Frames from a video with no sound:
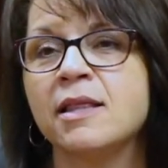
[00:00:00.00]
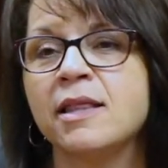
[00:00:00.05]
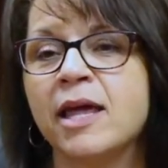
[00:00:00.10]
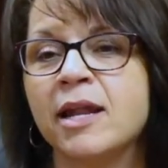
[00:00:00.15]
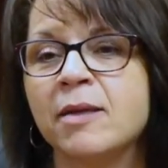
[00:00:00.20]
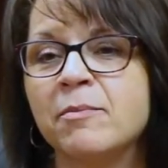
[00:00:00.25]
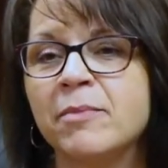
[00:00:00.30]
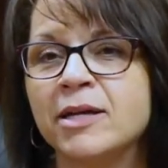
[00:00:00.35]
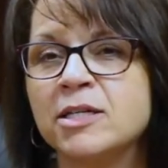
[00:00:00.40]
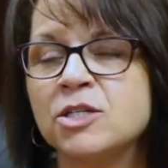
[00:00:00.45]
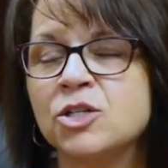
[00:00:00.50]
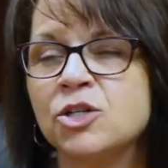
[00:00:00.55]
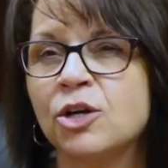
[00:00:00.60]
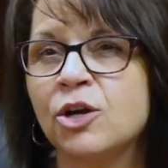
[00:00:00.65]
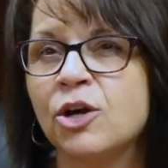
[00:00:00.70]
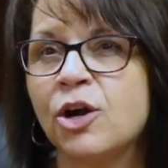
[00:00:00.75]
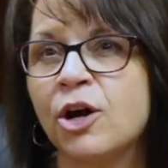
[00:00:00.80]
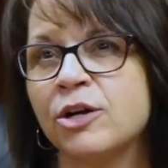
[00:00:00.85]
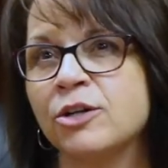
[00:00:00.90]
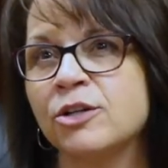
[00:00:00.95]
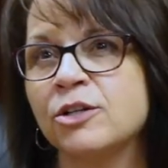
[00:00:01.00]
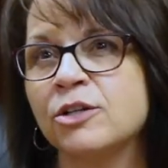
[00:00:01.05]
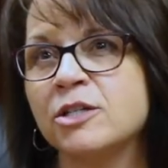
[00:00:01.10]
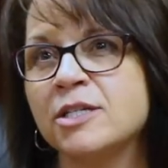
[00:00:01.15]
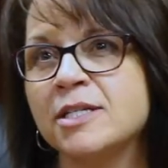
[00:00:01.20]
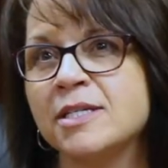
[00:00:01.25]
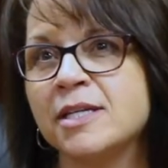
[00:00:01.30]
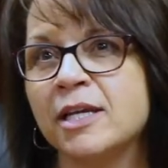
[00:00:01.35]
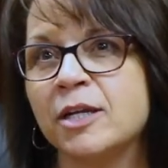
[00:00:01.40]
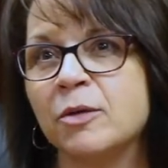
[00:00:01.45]
that a master
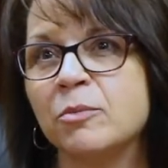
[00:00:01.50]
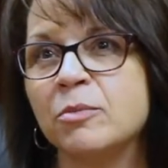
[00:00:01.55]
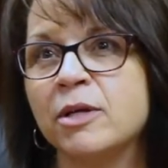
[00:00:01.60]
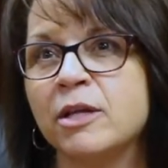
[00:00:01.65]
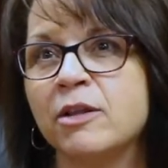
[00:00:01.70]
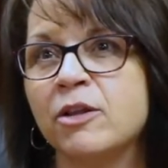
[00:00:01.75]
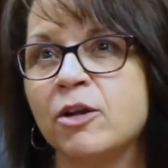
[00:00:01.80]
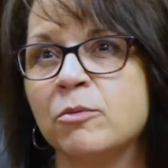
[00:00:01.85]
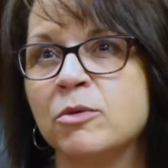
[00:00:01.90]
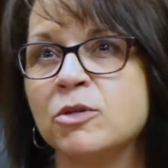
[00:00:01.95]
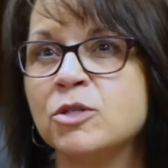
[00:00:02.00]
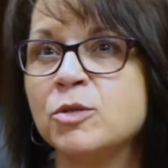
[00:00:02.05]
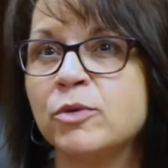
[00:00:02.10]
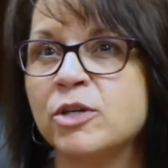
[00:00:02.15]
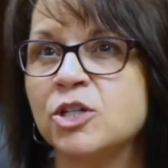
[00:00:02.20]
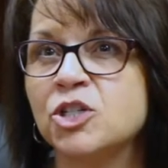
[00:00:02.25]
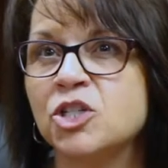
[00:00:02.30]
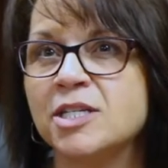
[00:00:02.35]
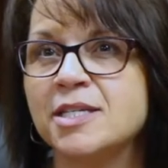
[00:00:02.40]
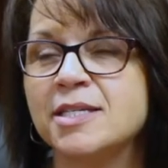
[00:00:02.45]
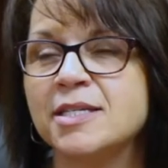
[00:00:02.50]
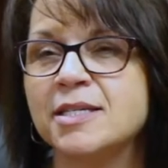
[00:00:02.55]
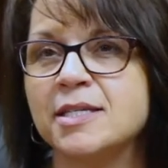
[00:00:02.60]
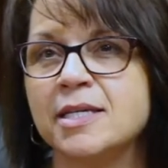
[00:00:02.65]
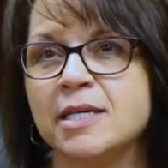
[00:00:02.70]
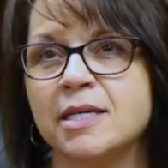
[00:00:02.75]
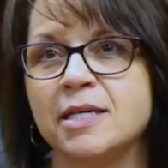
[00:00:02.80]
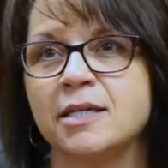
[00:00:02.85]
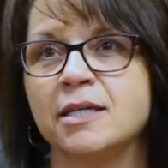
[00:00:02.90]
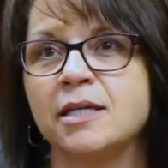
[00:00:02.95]
gardener is going to put their most precious
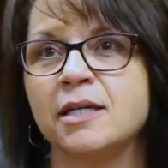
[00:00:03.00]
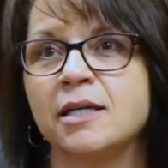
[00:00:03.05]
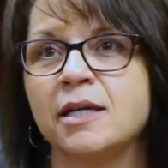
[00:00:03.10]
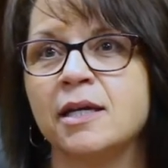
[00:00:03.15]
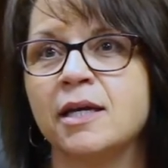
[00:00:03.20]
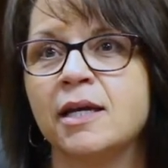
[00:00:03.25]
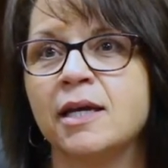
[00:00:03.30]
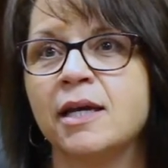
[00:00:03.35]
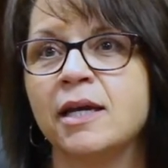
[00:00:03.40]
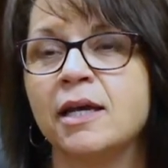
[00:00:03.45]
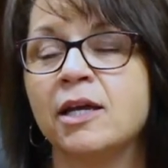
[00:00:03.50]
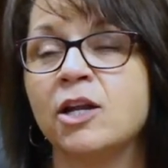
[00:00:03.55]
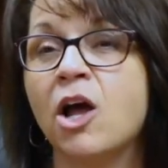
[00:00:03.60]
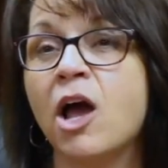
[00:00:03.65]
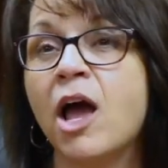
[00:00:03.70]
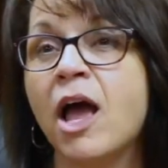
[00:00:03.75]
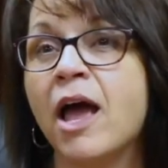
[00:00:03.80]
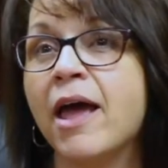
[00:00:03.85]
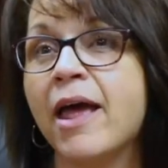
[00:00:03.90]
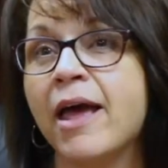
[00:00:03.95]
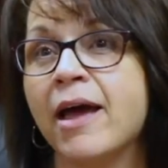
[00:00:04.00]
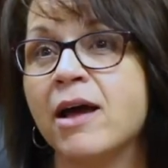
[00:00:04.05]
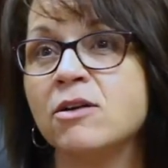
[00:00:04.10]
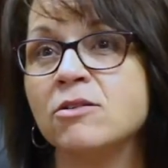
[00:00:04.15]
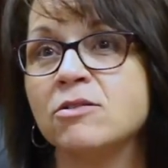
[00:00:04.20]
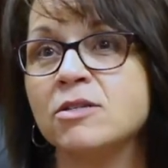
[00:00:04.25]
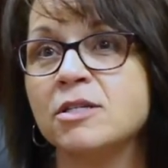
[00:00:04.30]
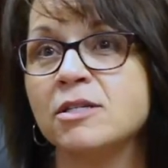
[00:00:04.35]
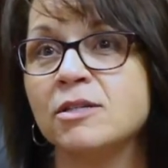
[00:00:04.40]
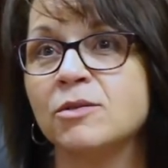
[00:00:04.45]
seed in a
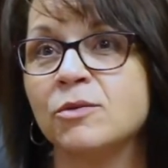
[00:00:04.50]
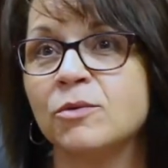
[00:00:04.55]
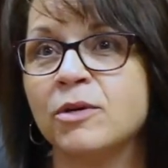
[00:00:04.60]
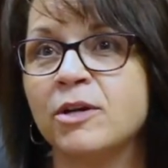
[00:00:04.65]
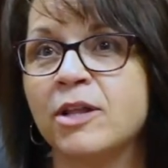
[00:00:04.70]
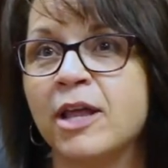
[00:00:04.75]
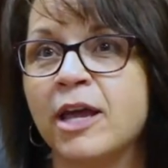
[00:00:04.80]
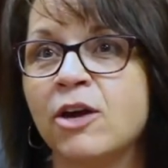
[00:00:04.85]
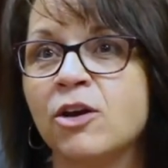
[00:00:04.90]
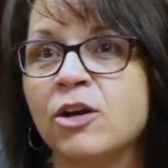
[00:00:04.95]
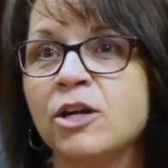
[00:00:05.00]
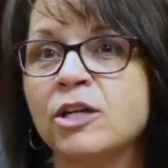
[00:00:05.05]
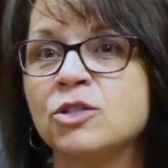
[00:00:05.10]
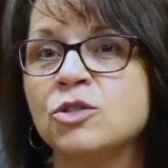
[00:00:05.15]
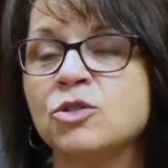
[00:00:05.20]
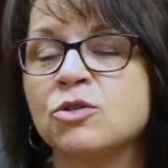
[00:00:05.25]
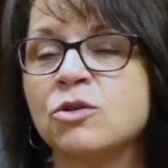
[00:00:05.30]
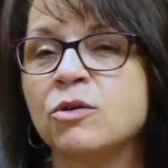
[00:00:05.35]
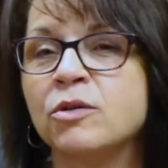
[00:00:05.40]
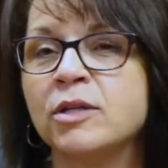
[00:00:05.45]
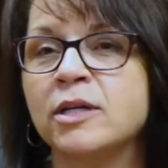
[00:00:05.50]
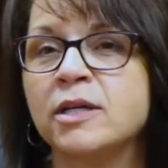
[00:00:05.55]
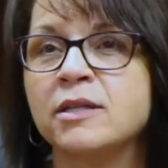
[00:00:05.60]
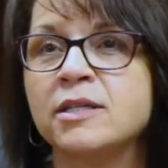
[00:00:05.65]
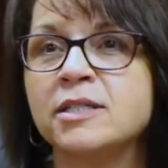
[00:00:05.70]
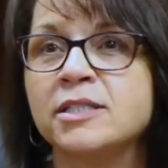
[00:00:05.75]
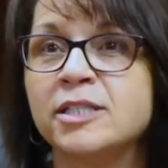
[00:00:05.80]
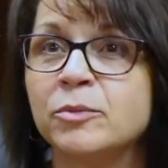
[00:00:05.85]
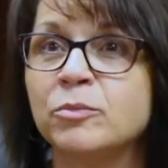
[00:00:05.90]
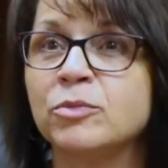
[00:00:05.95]
hothouse where they are
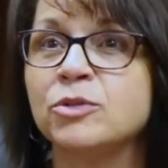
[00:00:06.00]
controlling the